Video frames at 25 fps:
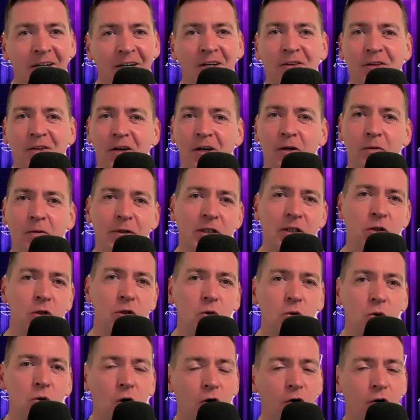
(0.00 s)
Now that we
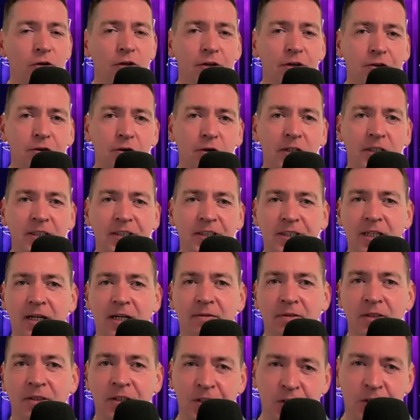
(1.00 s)
know all the
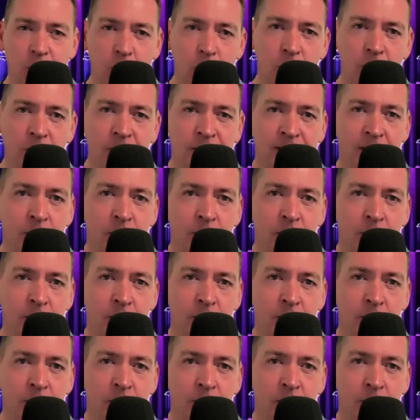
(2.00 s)
37 songs